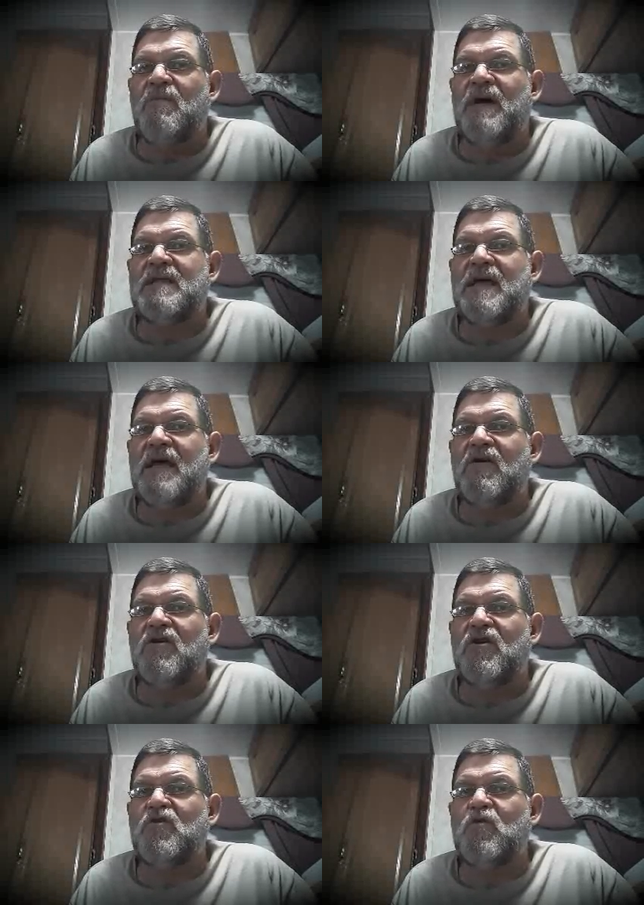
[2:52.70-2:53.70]
but they
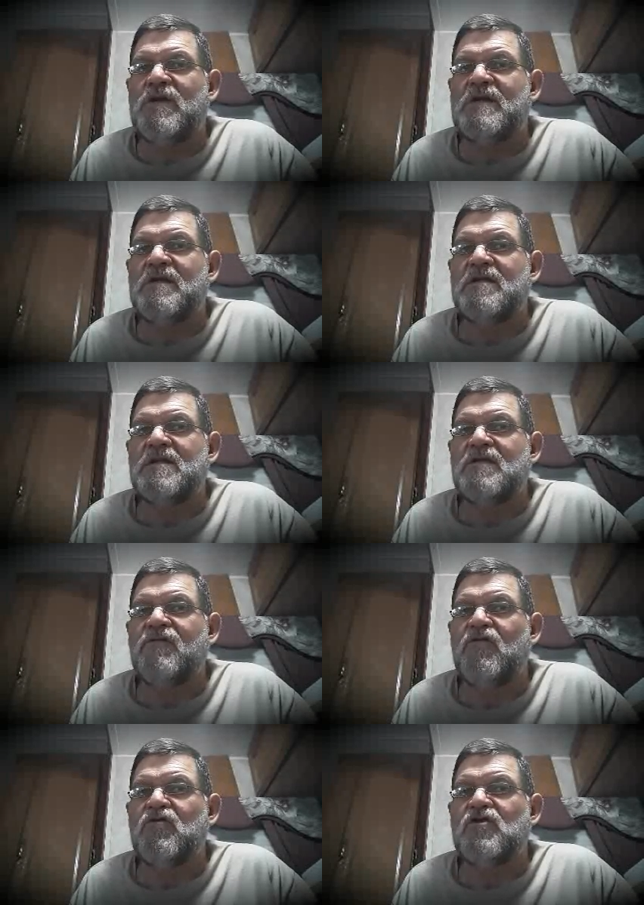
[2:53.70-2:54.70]
are not witnesses
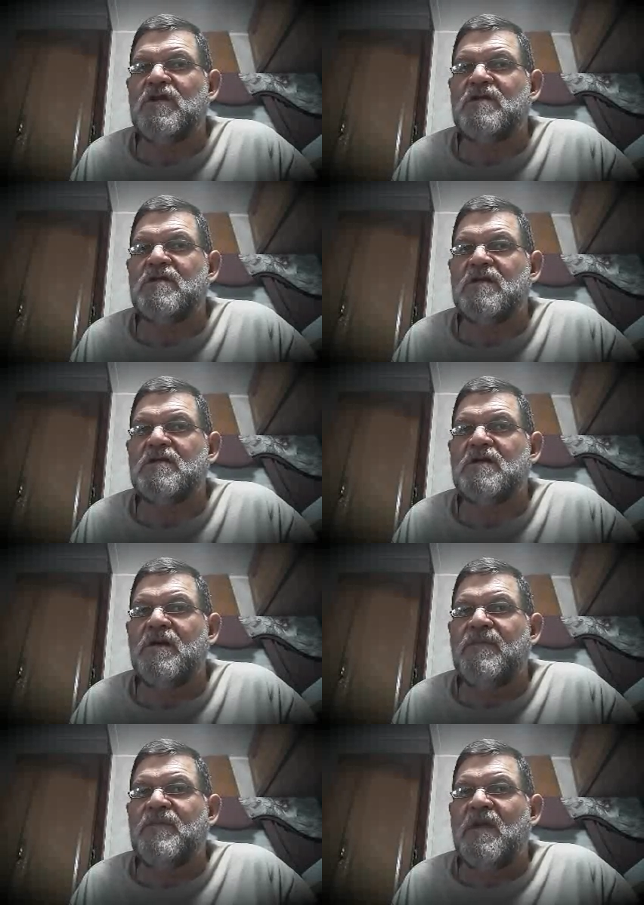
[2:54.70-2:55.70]
for Jesus
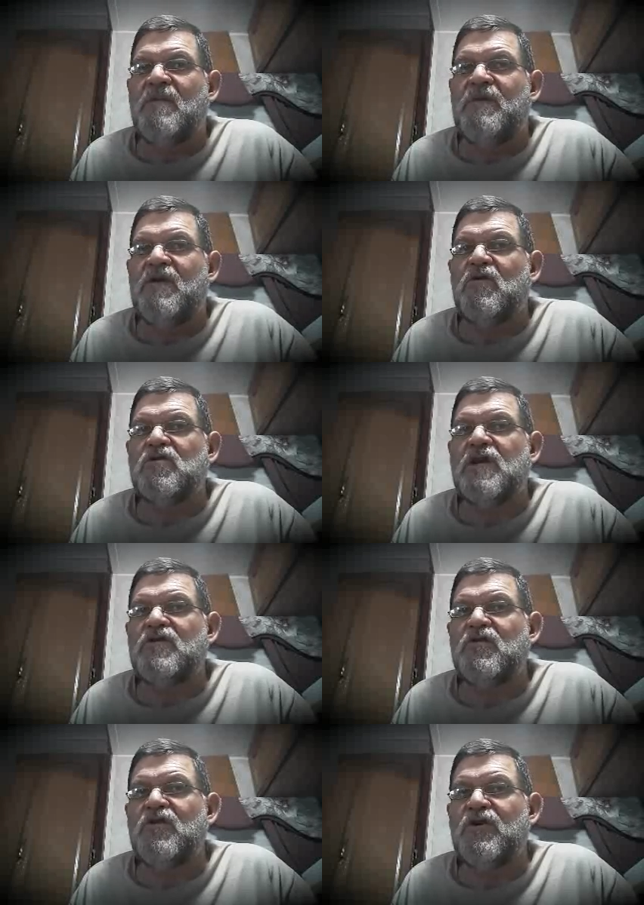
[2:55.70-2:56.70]
because
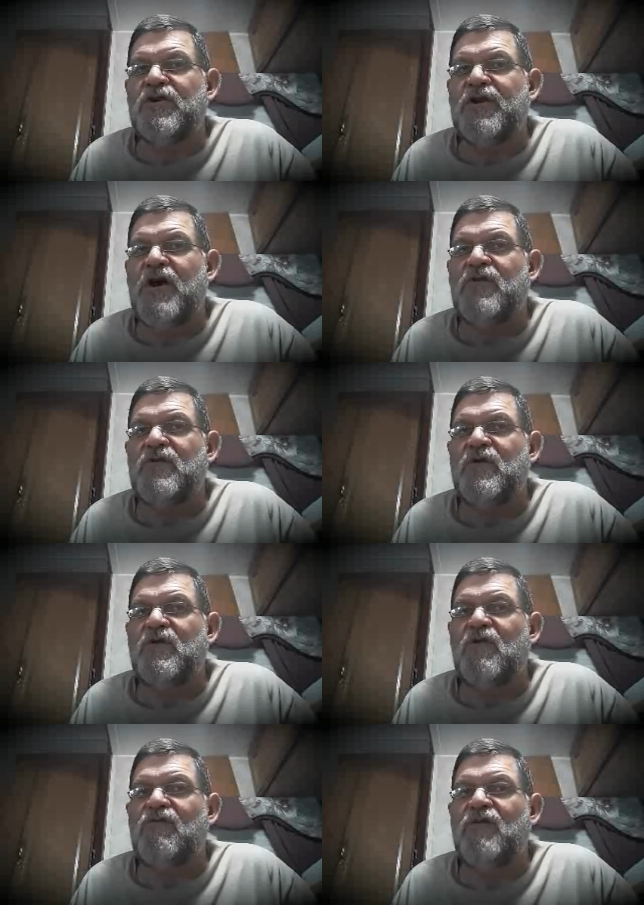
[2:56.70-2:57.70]
they do not know
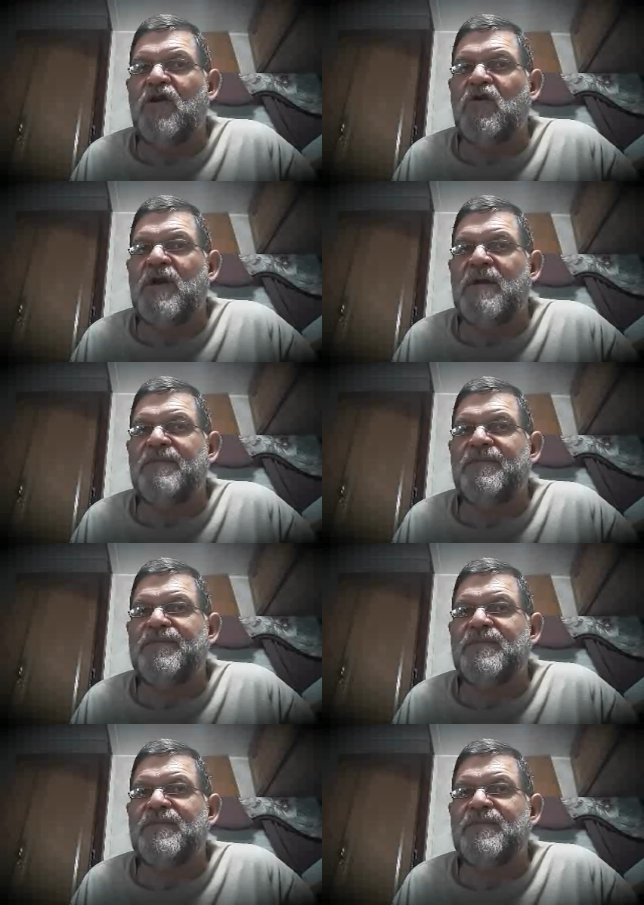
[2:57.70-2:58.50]
nor follow him